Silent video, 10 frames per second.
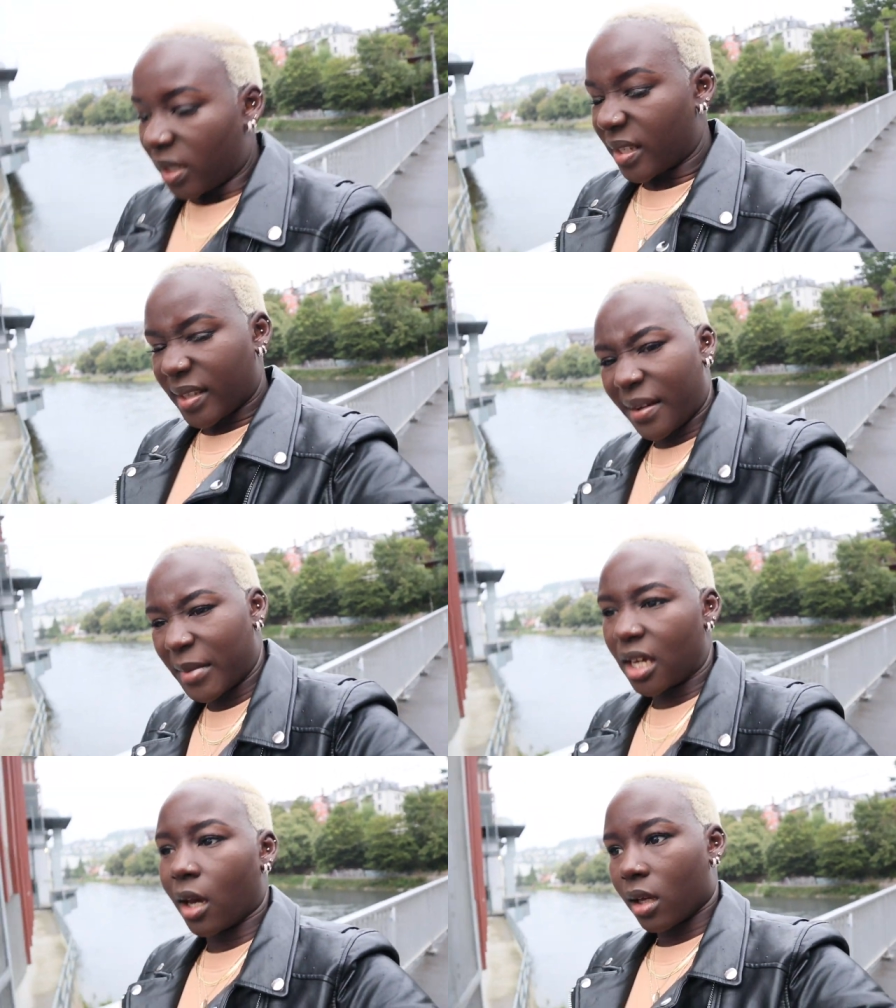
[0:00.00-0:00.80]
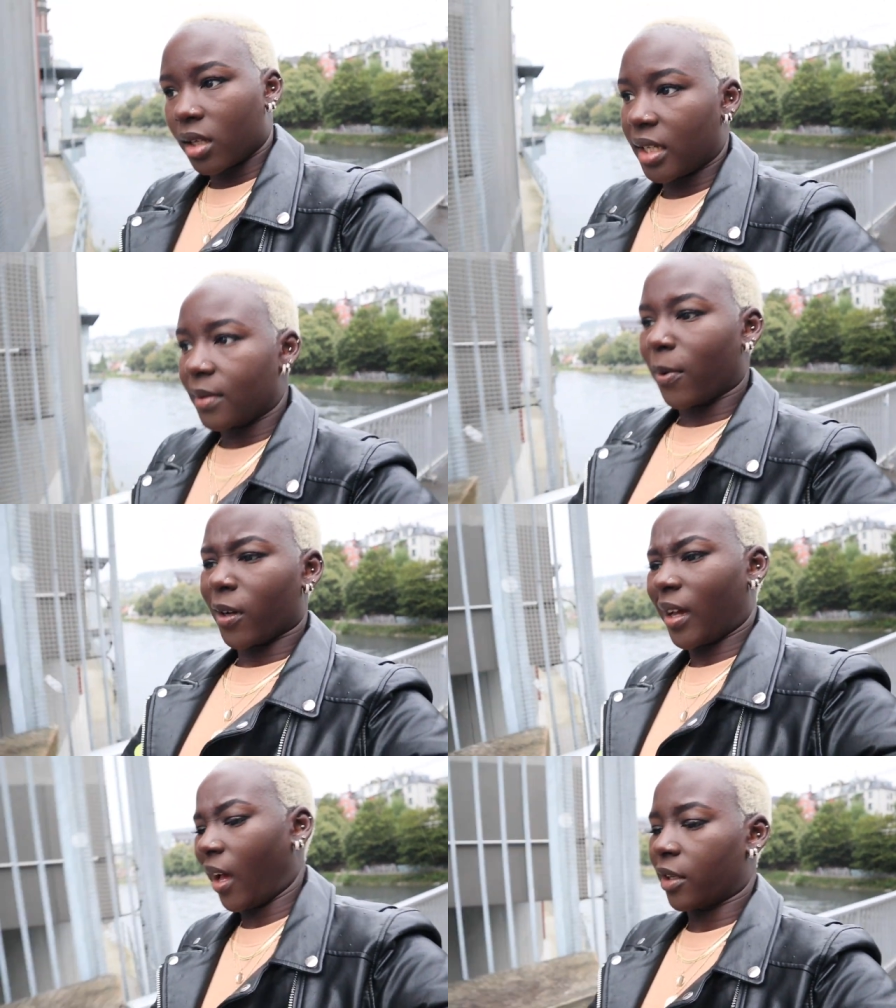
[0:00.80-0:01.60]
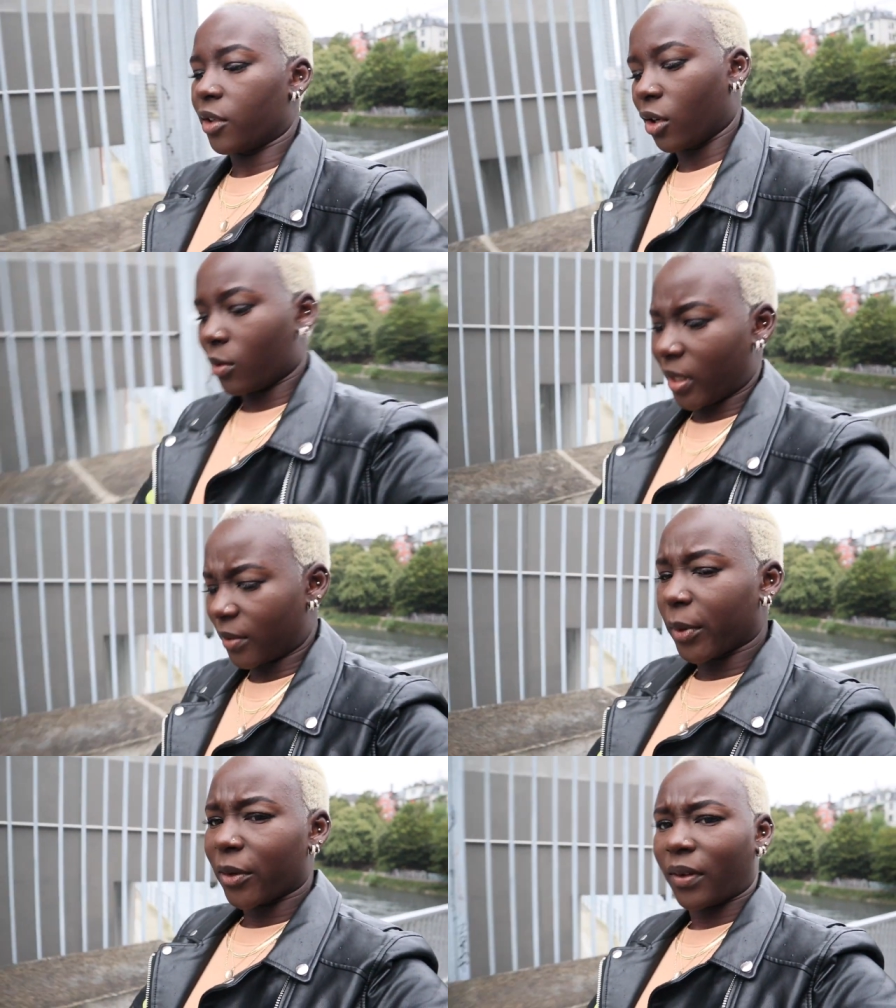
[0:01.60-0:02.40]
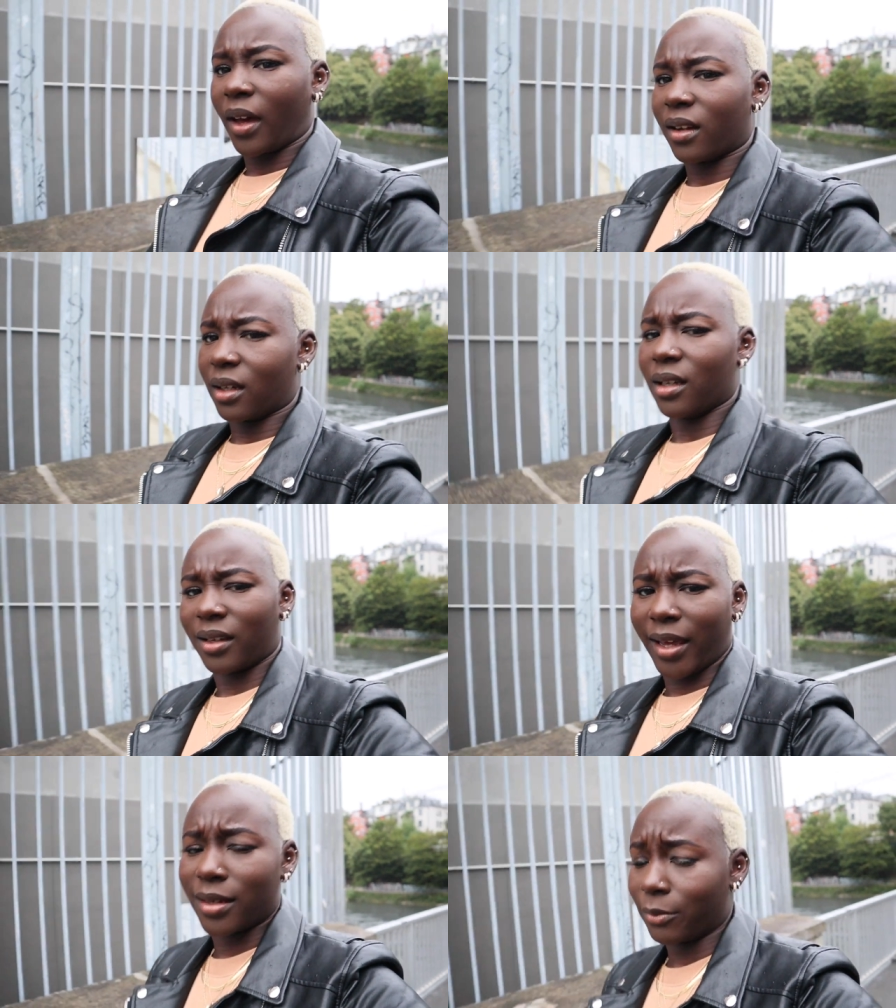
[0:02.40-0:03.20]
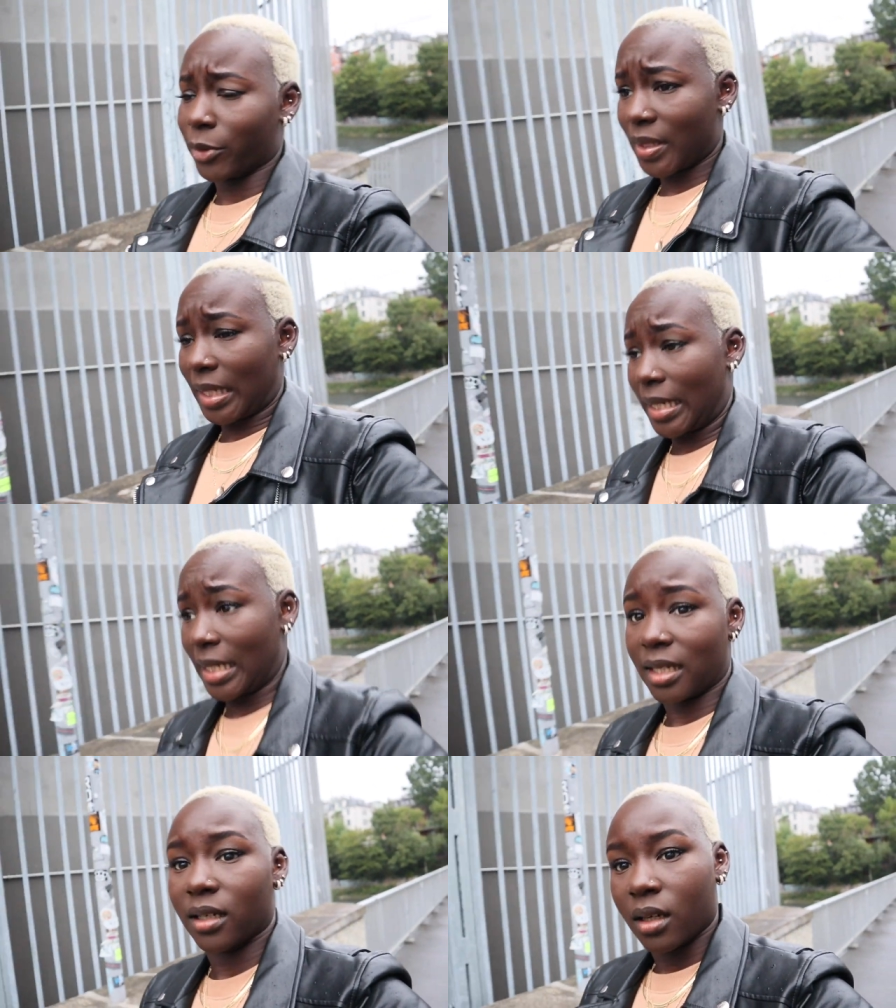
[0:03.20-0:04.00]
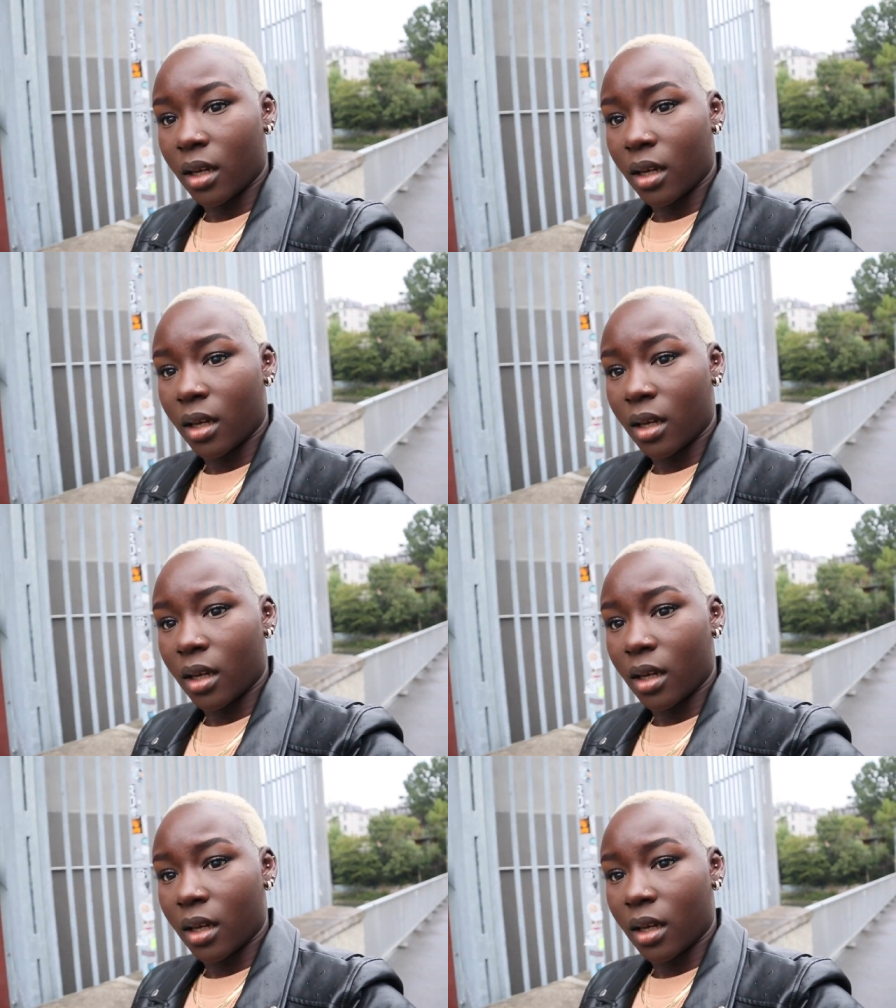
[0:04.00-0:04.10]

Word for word: Semi early, but kind of not. We're both kind of like in the mood to eat.